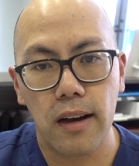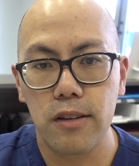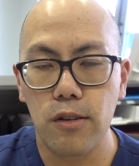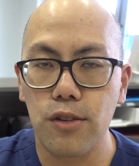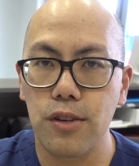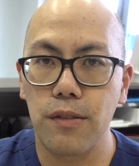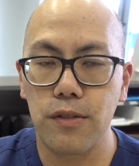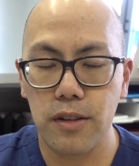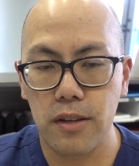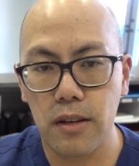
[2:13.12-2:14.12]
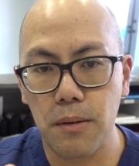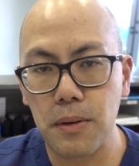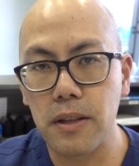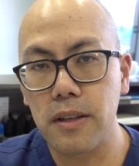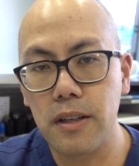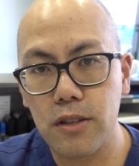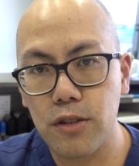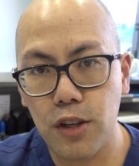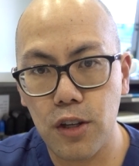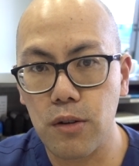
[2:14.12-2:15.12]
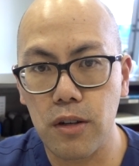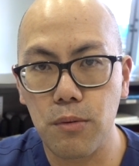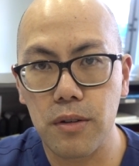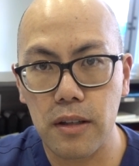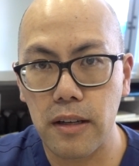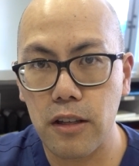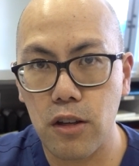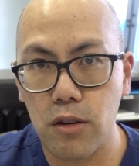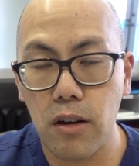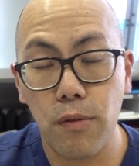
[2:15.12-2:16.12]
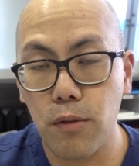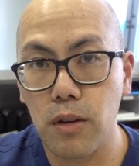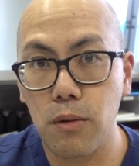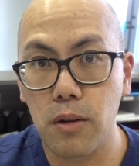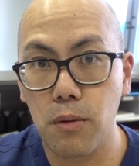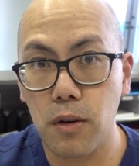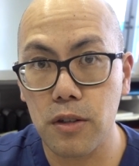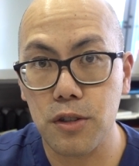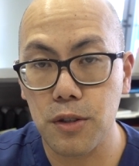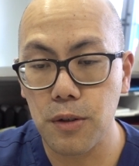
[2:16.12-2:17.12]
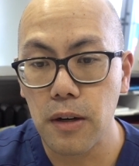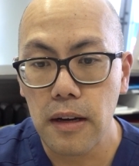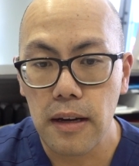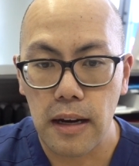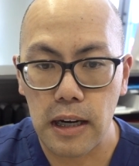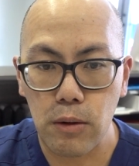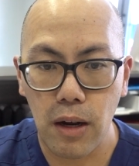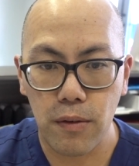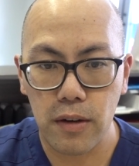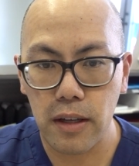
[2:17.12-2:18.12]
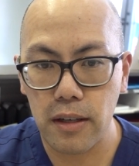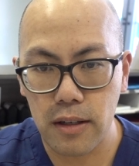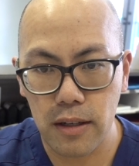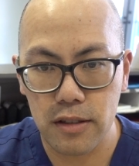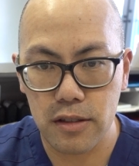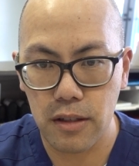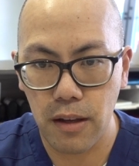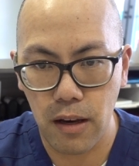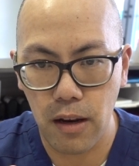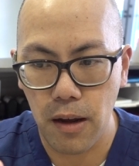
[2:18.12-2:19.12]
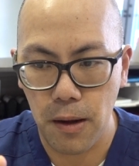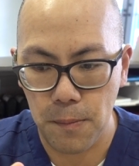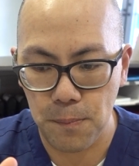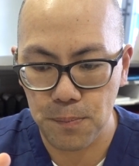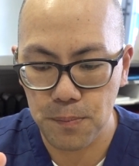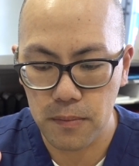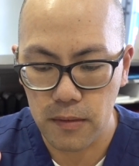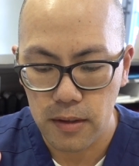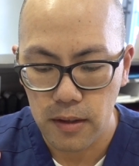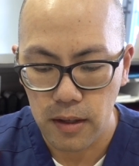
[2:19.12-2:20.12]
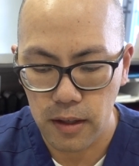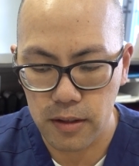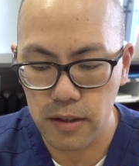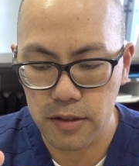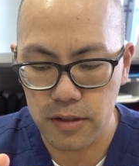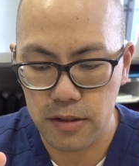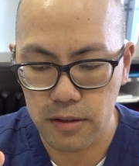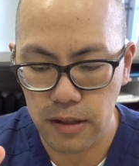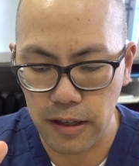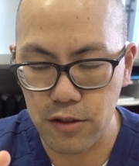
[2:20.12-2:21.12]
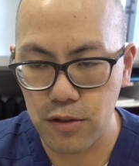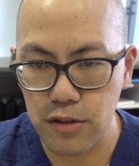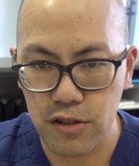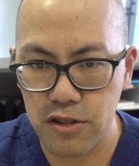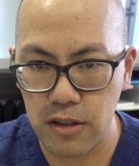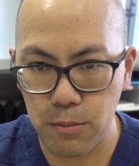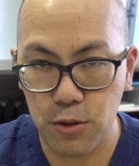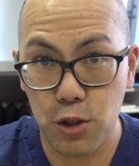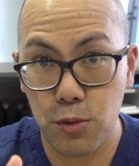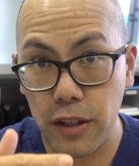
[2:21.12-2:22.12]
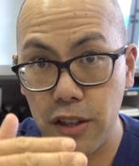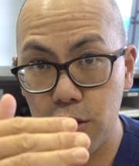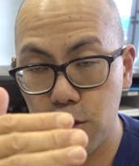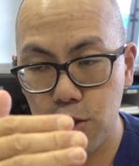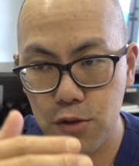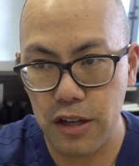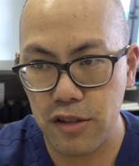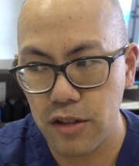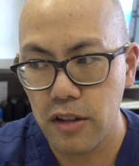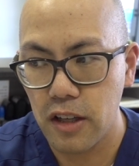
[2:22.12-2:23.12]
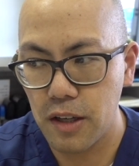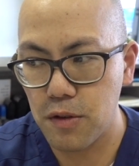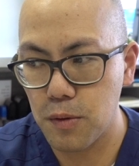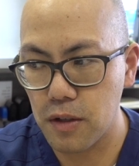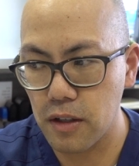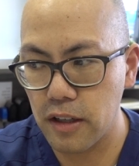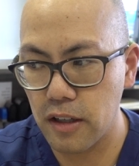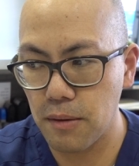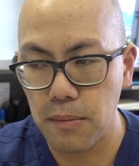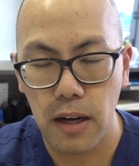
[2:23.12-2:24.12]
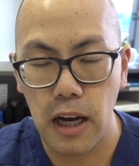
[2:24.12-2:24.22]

You also have the ability to cure it with a light cure if you really want to. However, it does exert some shrinkage stress if you were to light it up.